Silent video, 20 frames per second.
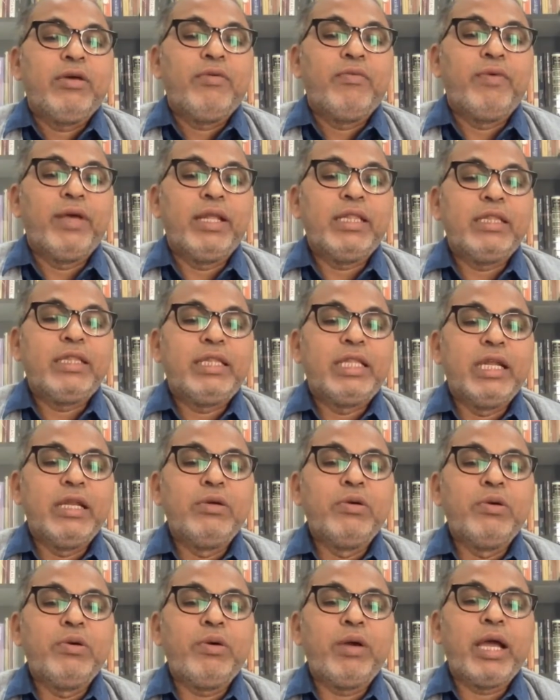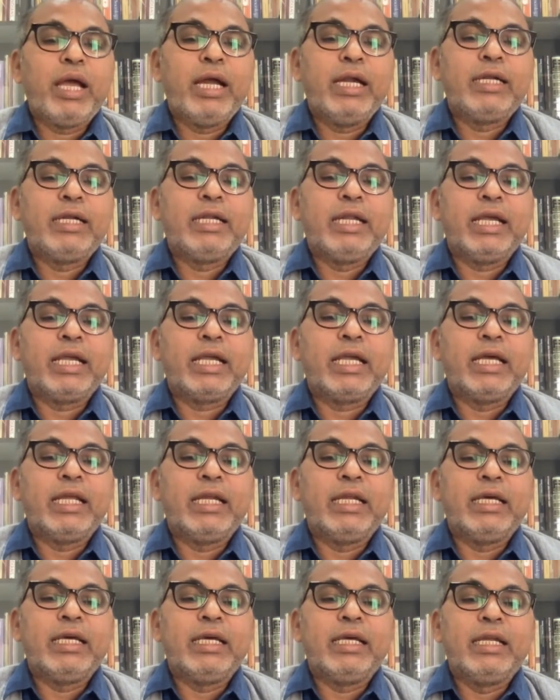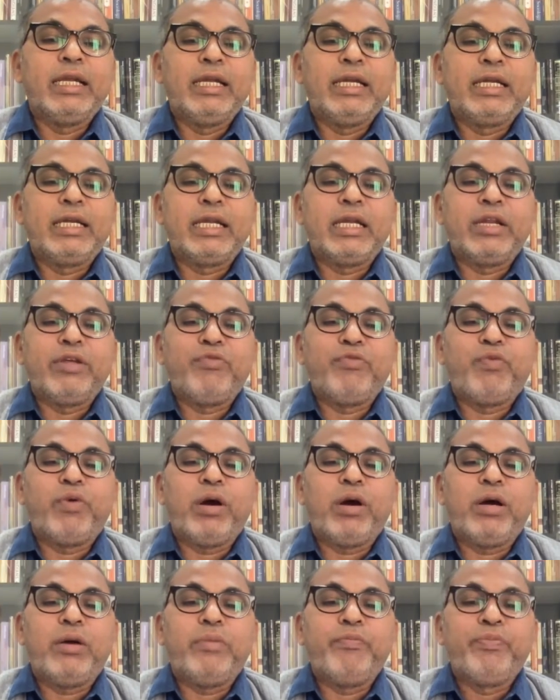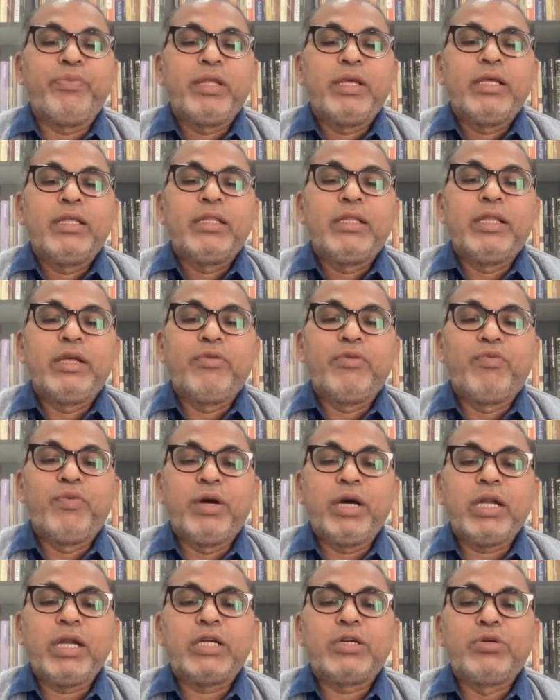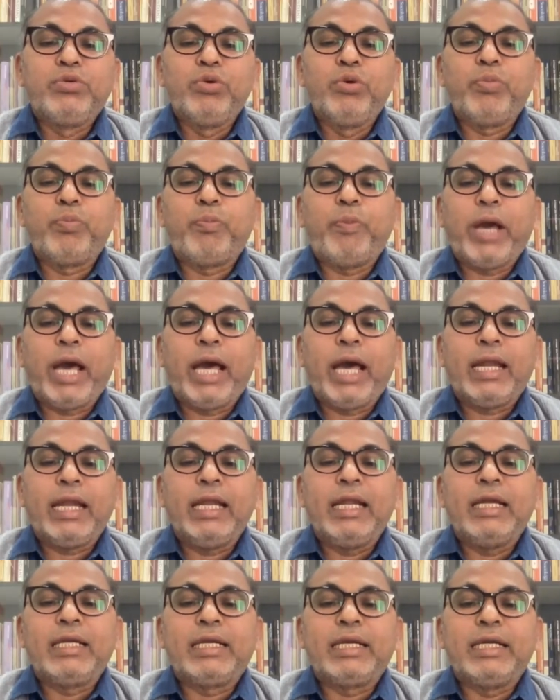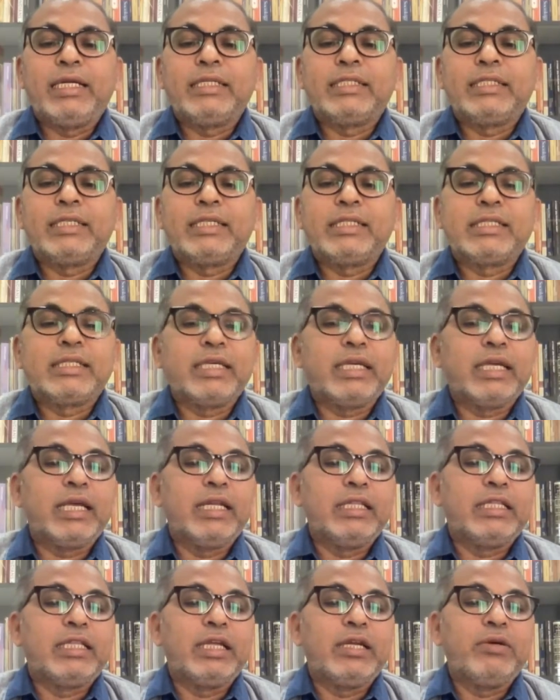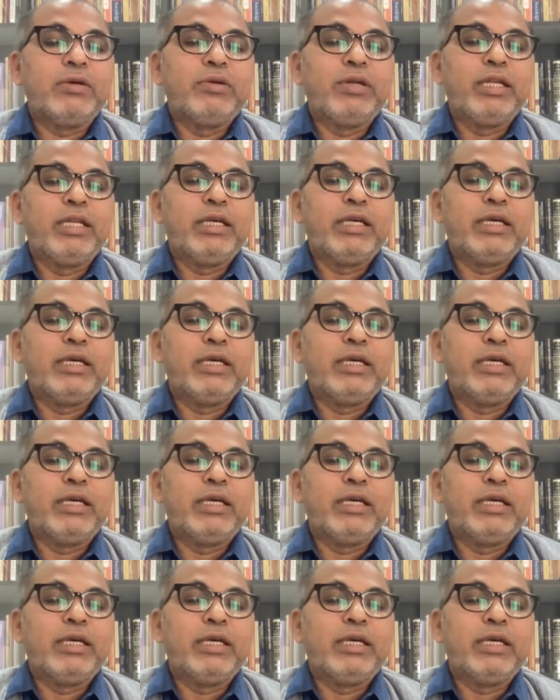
When Telugu had taken literary form, there were two parallel traditions in Telugu